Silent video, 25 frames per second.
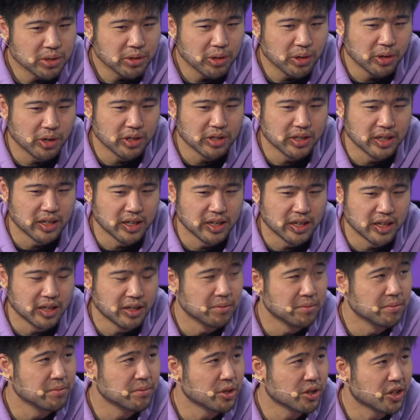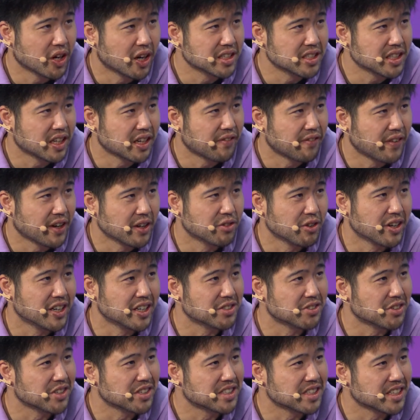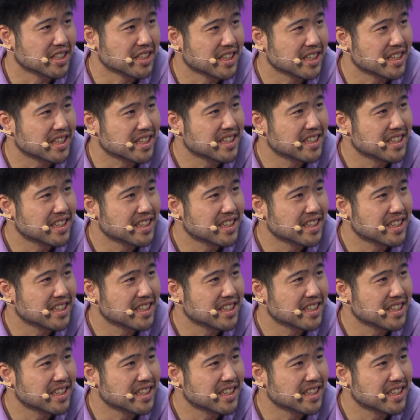heard that you guys had a fundraise recently.